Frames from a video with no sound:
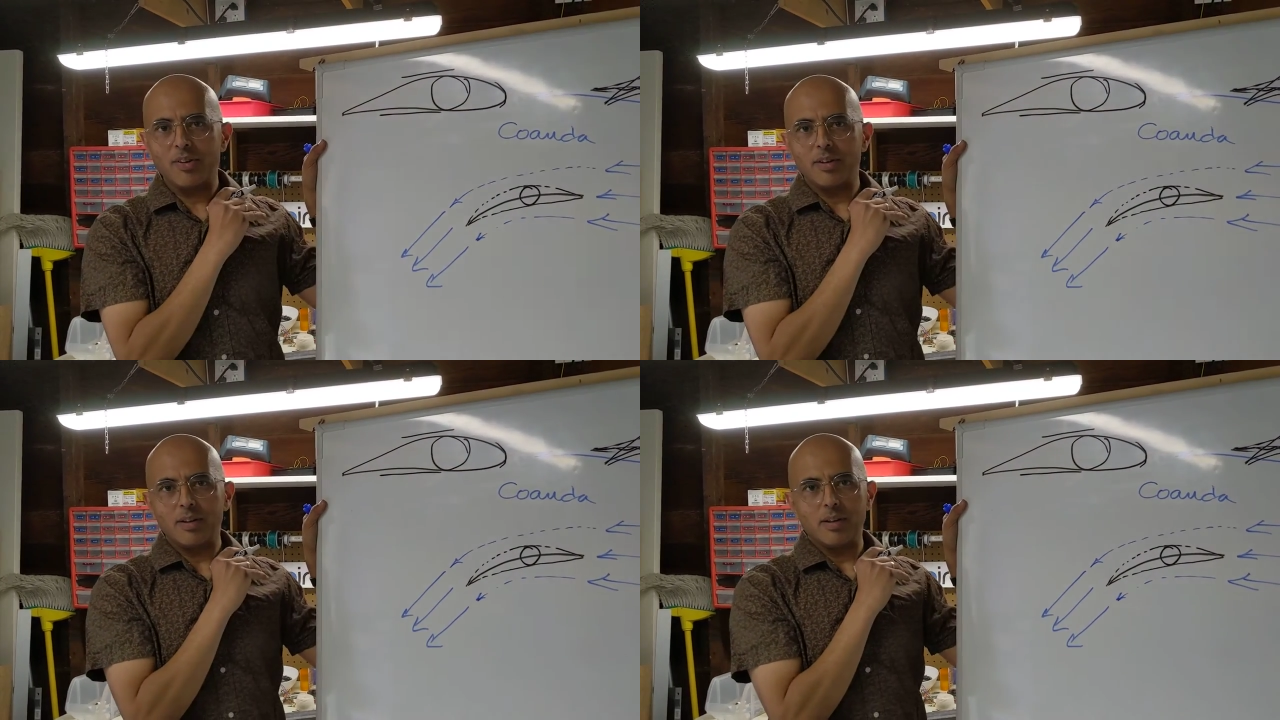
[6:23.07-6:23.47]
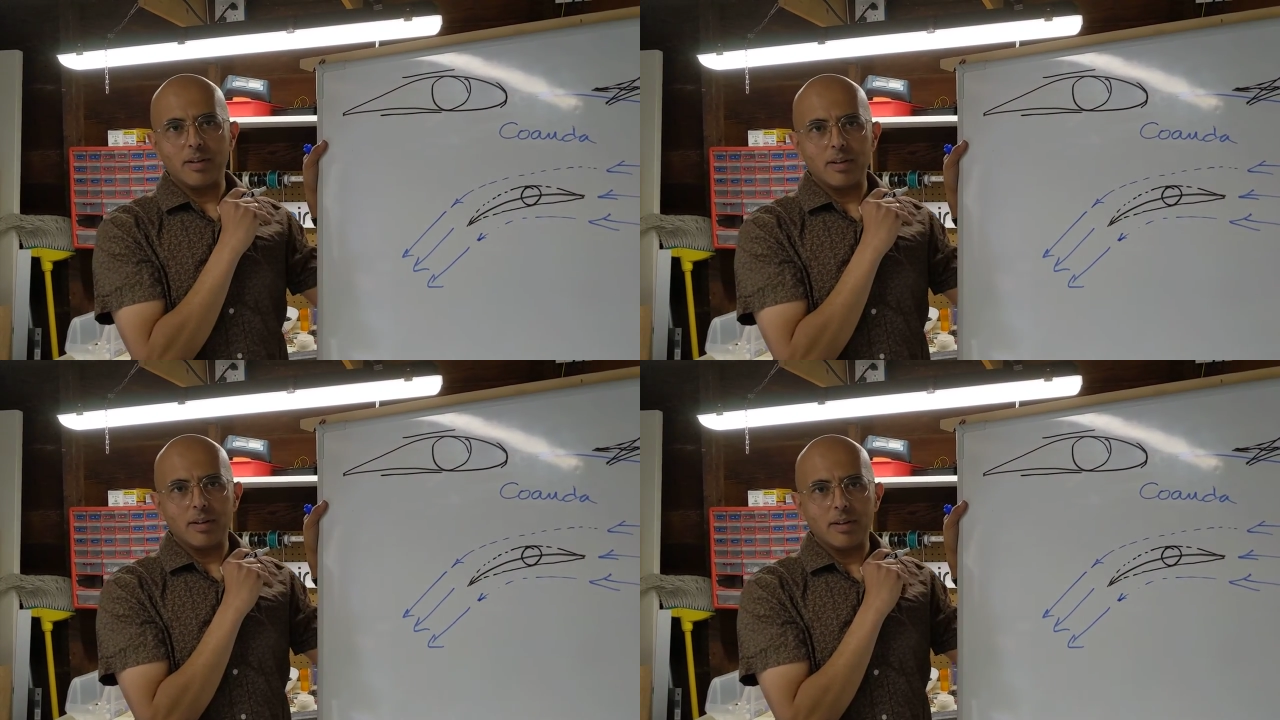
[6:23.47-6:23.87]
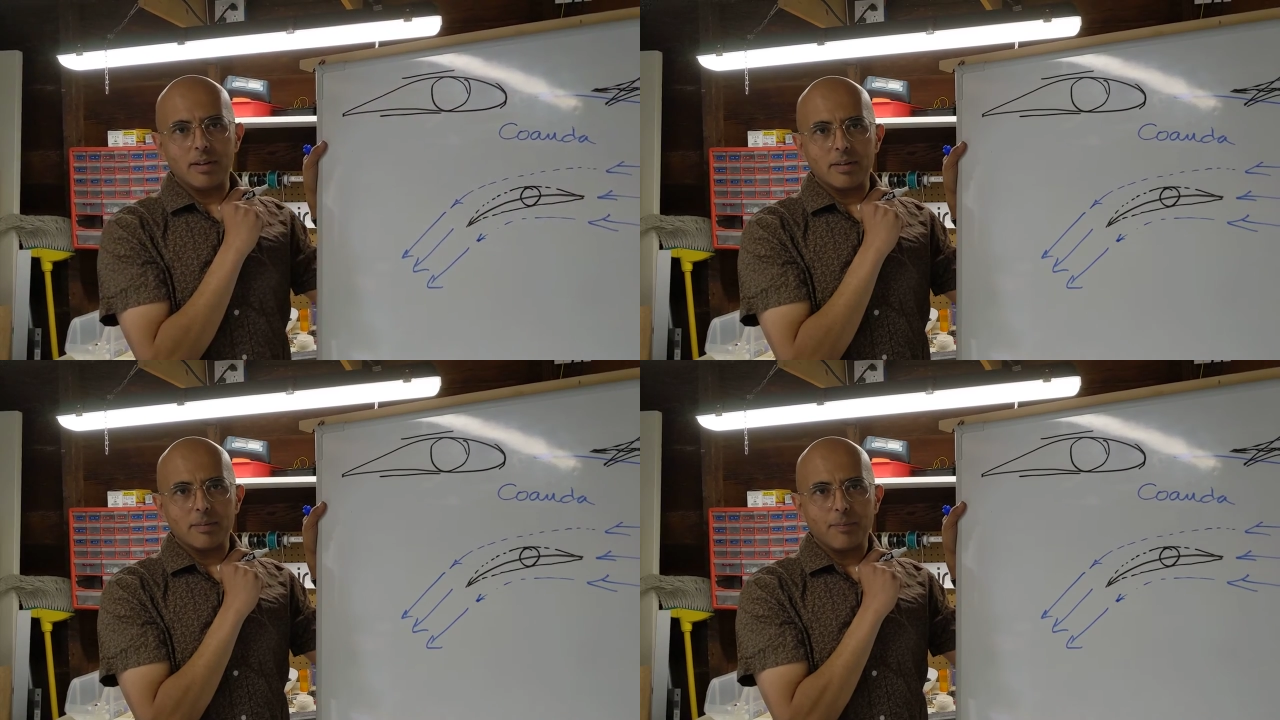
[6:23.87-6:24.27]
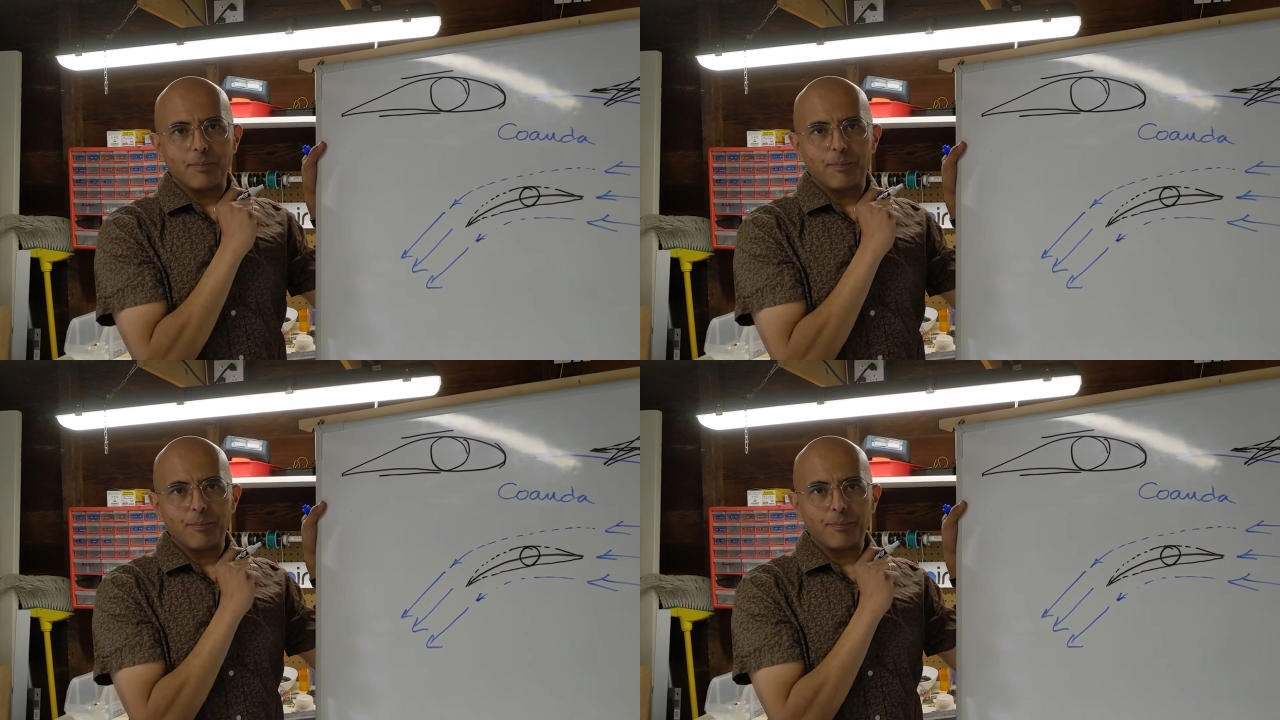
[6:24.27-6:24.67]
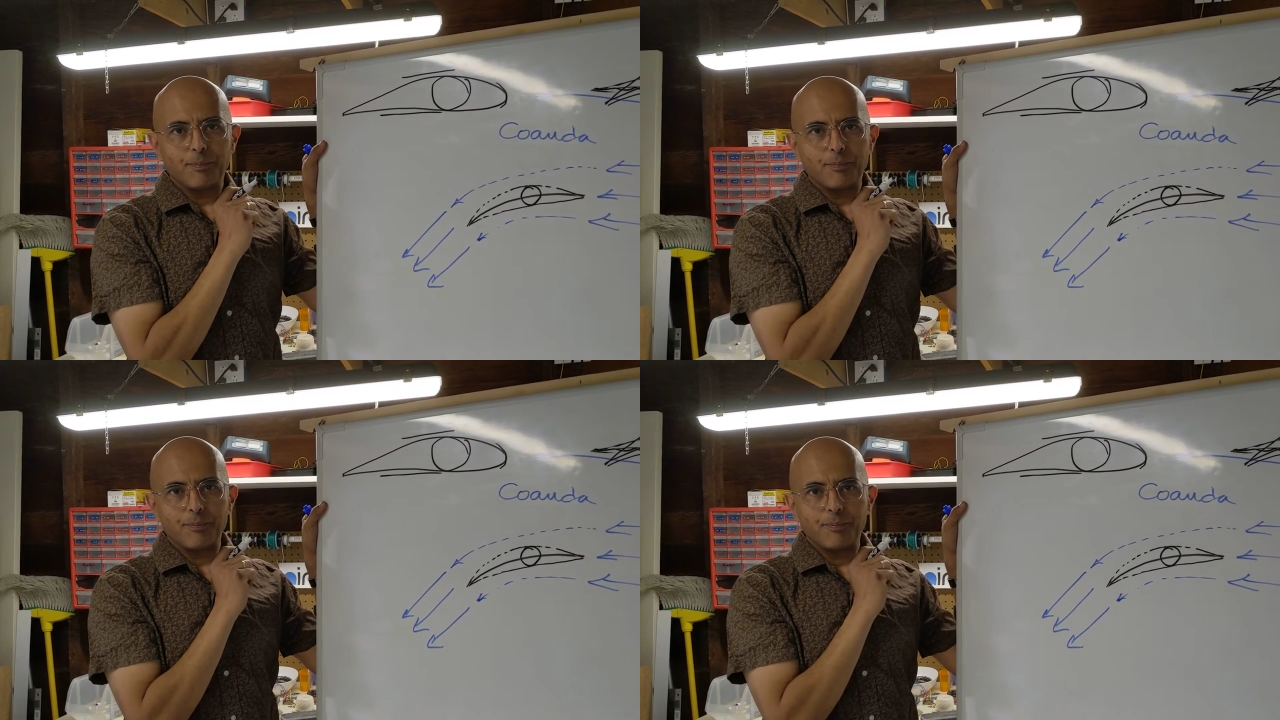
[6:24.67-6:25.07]
So it's just that shape of
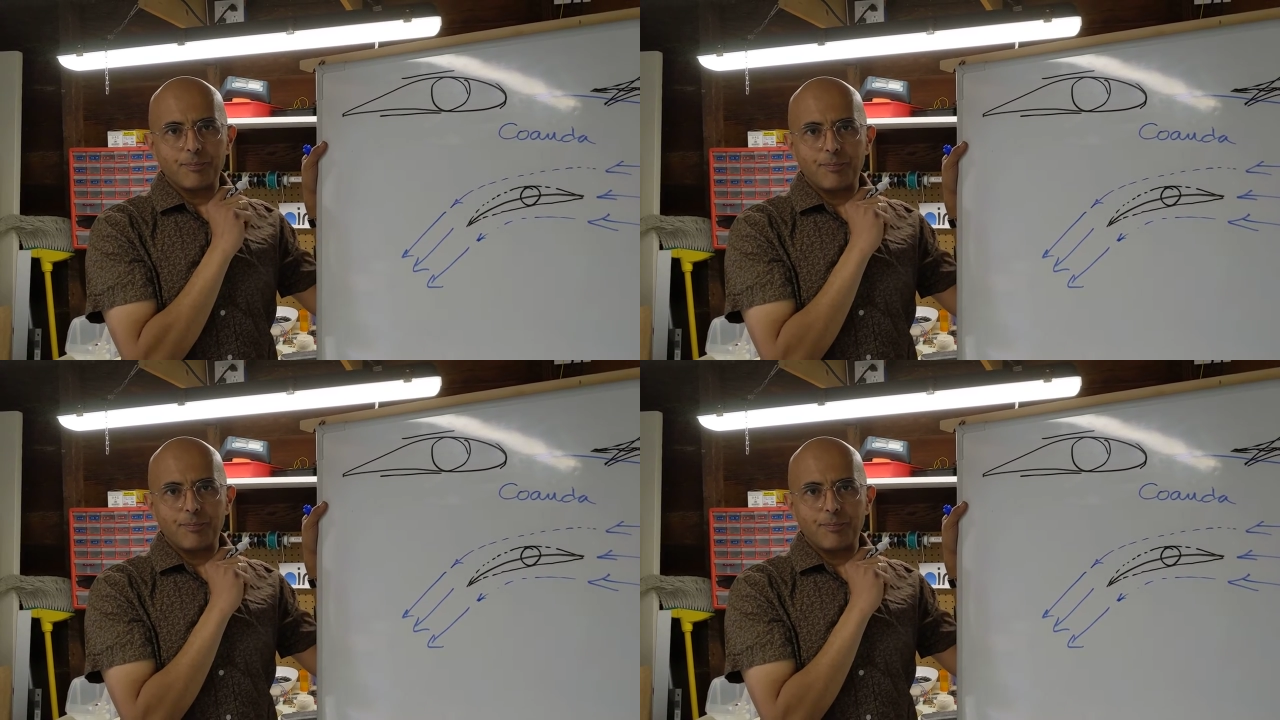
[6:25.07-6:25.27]
the